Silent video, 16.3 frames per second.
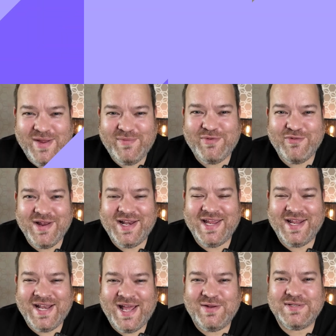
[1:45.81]
This is Matt
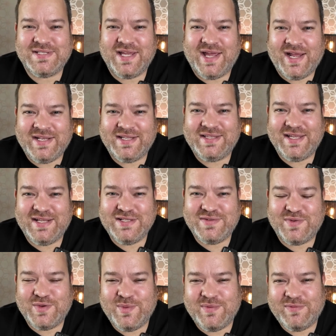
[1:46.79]
Hughes. He makes a
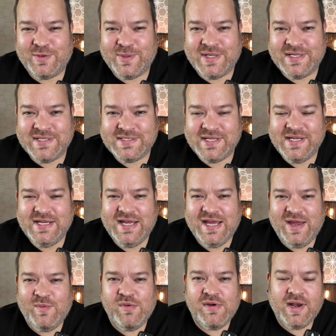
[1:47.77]
5-figure income as a
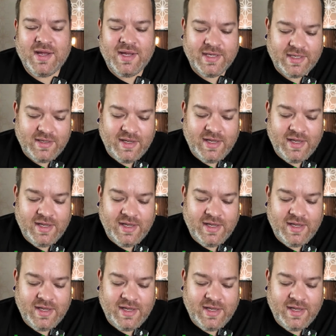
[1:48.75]
small and strategic